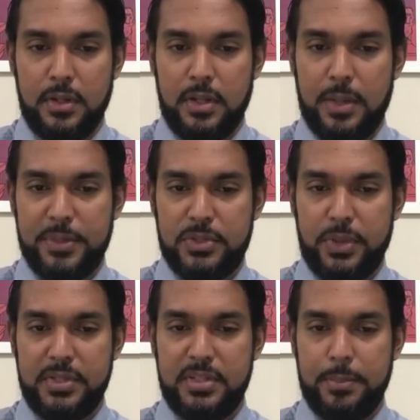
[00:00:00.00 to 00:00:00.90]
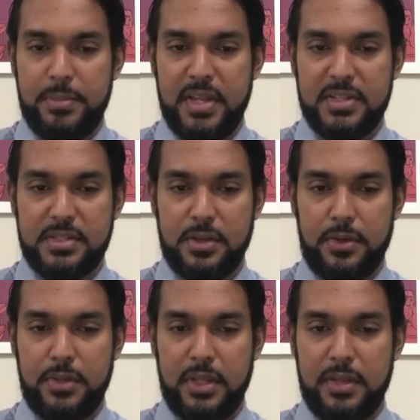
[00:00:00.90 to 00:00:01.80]
Number 20, based
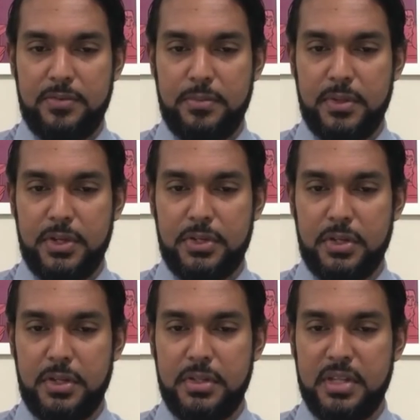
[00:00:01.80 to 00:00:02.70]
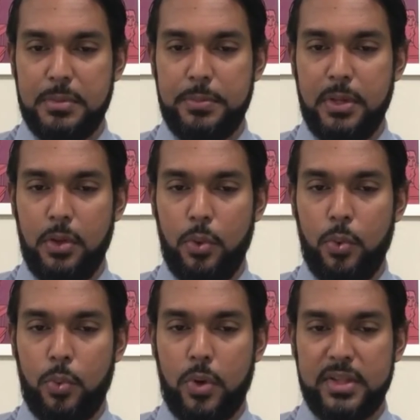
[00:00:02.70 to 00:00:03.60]
on the information in the table below,
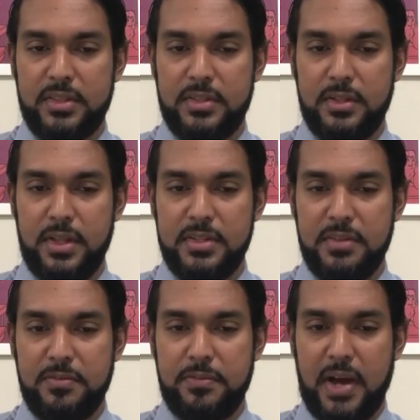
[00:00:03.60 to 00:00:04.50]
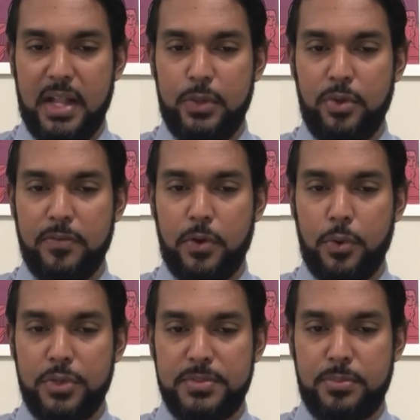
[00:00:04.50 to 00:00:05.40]
what is the value of
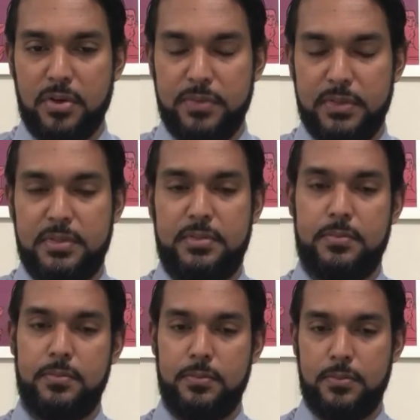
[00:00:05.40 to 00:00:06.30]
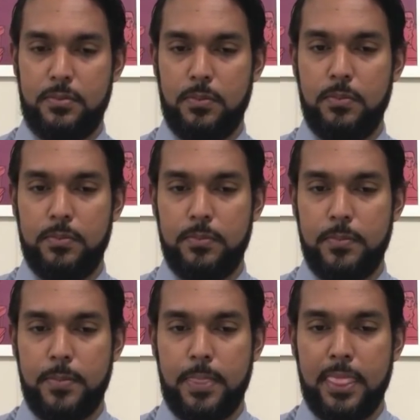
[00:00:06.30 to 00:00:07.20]
gross profit?
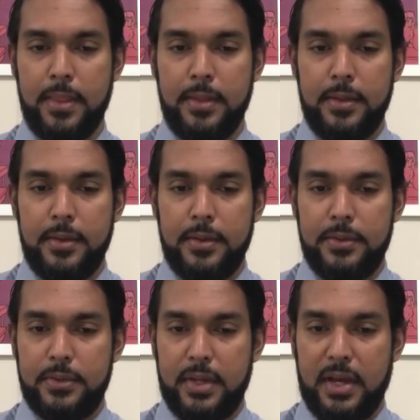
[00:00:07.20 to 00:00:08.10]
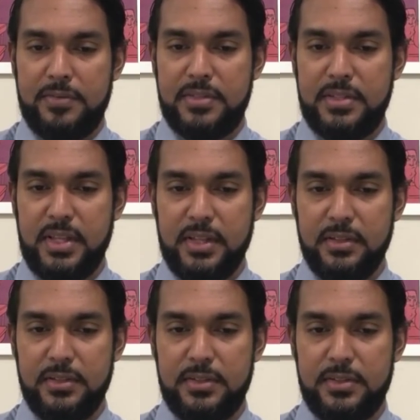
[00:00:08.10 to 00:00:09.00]
So you have
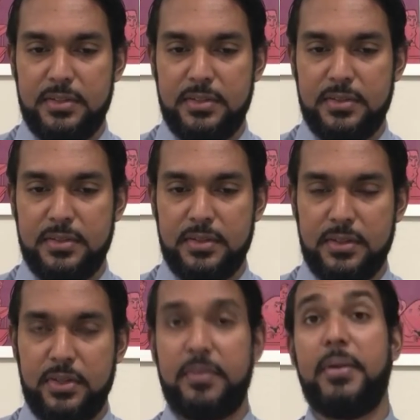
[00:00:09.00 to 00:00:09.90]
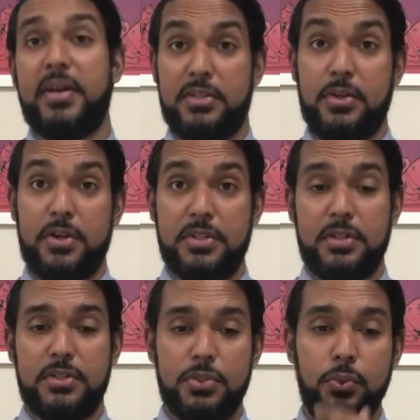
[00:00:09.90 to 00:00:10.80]
sales, so you have to minus cost of
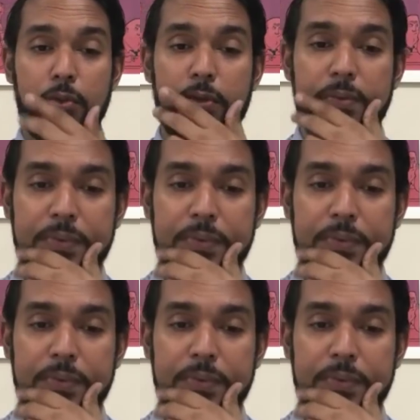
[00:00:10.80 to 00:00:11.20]
goods sold.